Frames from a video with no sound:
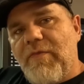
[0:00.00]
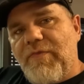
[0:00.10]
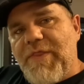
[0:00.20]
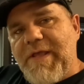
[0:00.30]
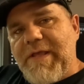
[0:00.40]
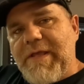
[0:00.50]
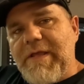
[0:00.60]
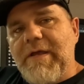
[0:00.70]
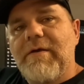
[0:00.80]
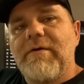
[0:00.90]

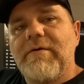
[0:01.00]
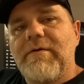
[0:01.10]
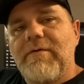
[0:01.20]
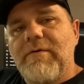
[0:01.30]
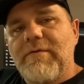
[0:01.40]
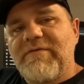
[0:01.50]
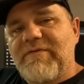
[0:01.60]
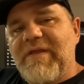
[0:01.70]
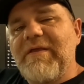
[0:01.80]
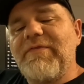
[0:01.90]
the
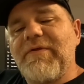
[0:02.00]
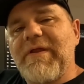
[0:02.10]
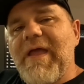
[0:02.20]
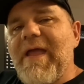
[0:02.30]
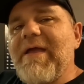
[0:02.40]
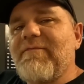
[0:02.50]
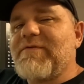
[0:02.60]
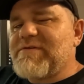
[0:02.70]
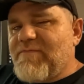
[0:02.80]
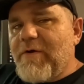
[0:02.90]
1/10.5
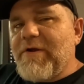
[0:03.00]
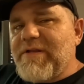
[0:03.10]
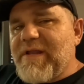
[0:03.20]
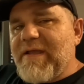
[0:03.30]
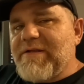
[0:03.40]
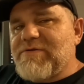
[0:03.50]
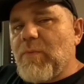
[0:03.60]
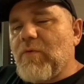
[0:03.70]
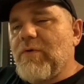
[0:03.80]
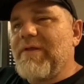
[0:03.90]
is very
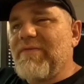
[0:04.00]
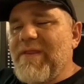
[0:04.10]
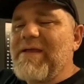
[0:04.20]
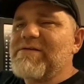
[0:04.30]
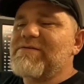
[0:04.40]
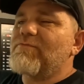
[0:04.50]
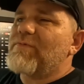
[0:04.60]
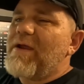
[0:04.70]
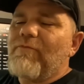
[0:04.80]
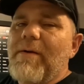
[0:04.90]
tangible, and
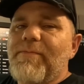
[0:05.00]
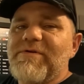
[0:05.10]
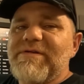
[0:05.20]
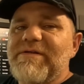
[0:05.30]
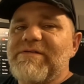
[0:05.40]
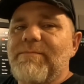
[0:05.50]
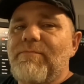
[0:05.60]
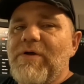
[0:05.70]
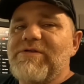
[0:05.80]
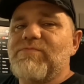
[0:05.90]
that represents a
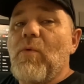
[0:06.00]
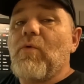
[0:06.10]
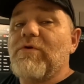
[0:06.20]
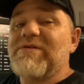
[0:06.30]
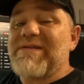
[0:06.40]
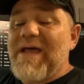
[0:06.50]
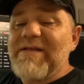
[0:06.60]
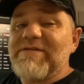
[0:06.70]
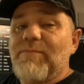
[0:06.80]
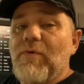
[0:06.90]
much more
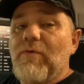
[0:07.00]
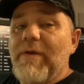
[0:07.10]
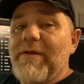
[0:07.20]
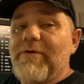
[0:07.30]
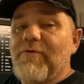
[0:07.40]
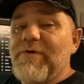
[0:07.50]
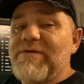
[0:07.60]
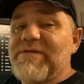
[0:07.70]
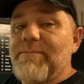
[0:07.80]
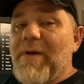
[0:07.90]
sizable
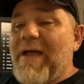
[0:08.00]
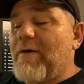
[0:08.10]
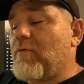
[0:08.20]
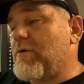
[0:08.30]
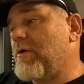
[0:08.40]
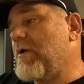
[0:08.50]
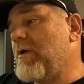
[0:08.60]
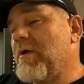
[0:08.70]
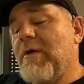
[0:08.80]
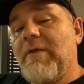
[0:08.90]
increase in power
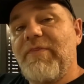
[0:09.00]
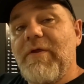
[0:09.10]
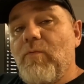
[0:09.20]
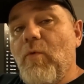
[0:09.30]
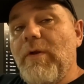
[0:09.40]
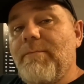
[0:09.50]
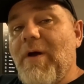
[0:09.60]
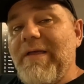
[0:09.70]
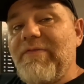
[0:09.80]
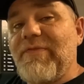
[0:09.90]
than one
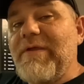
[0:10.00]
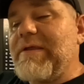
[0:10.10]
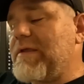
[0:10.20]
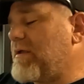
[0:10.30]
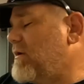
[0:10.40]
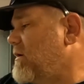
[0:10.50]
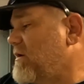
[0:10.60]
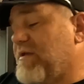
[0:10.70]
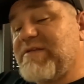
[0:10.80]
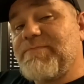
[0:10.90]
might think,
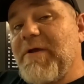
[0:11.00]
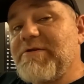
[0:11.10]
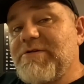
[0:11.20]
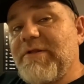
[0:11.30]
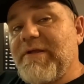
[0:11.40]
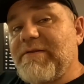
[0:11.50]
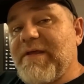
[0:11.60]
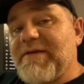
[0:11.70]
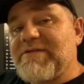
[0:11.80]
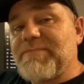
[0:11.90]
especially at
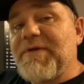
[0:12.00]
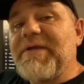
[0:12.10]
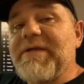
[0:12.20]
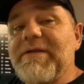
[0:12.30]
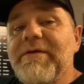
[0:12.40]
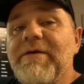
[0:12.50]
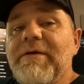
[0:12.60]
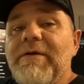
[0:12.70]
that speed.